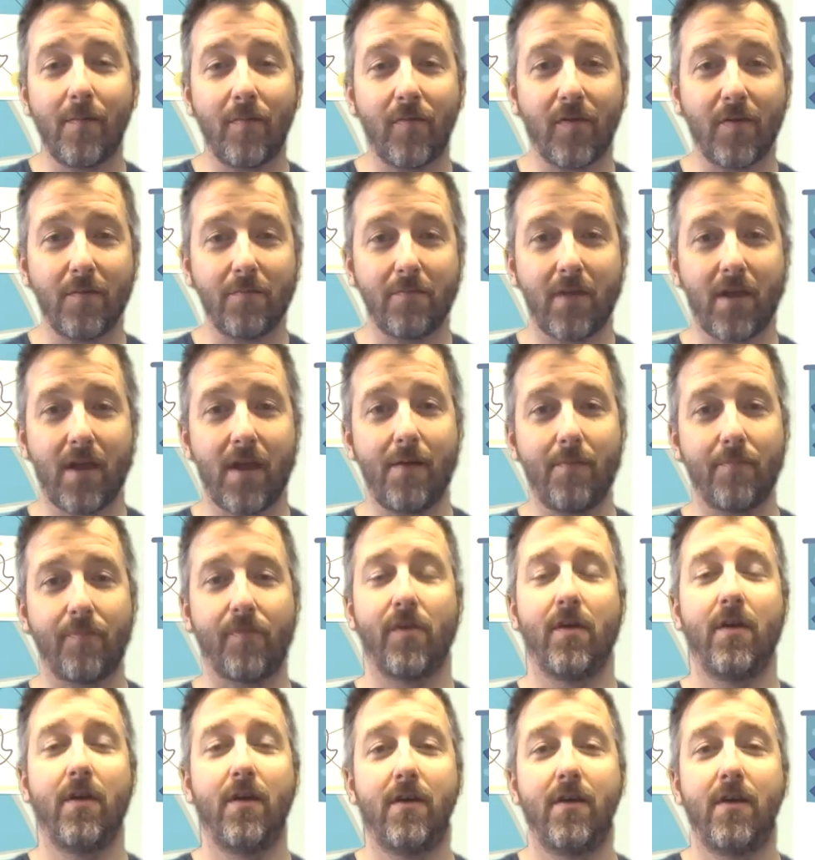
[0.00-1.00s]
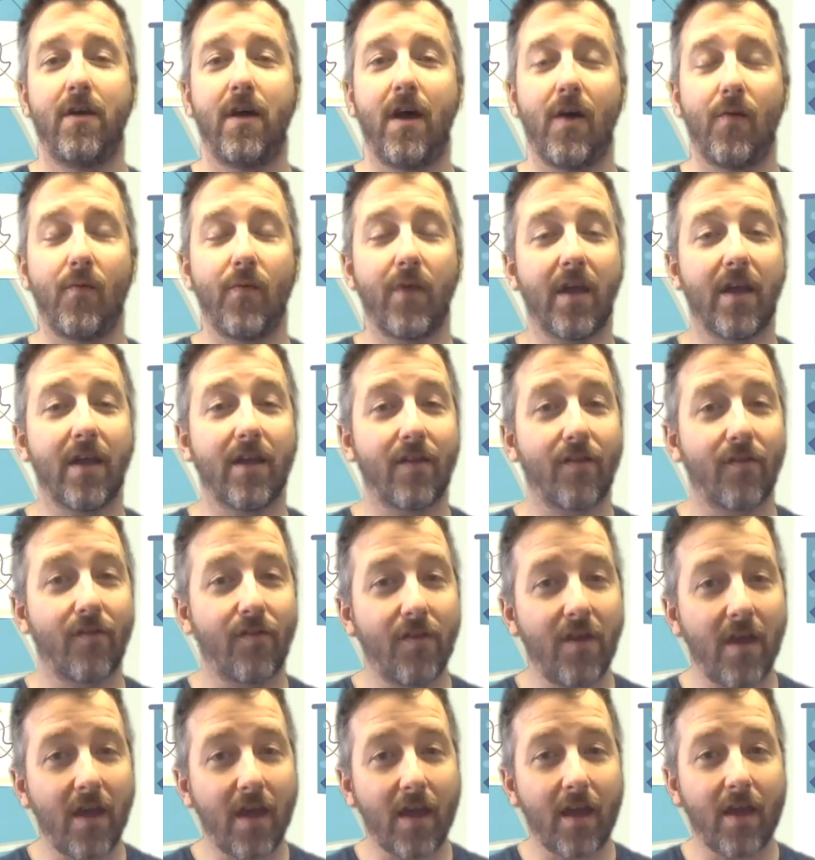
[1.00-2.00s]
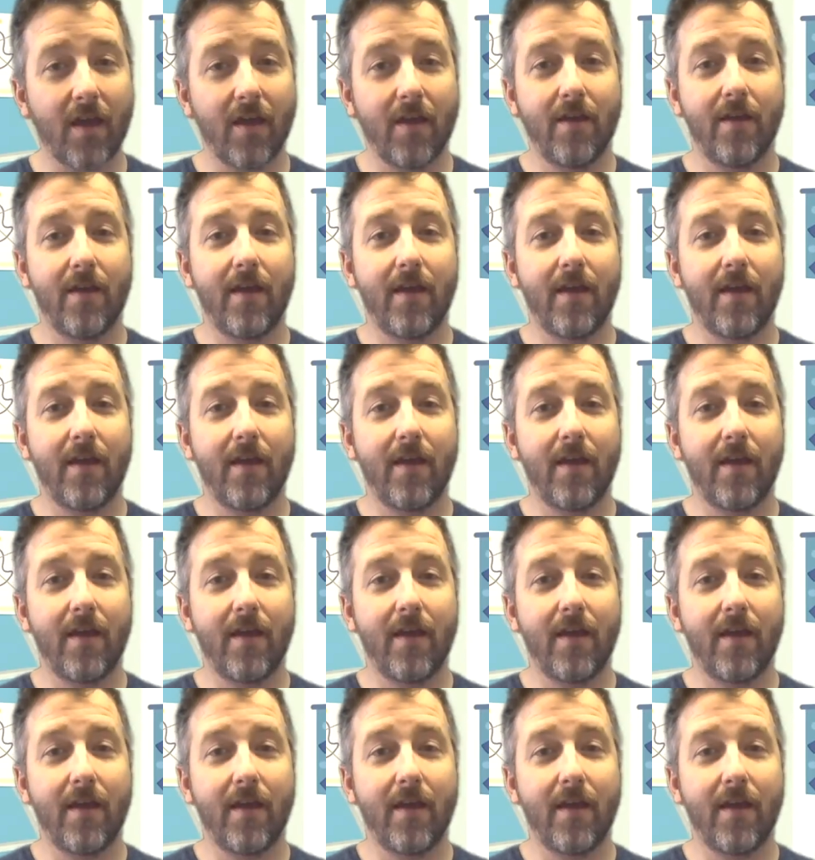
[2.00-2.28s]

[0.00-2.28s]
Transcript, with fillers: Sometimes uh, we get sick.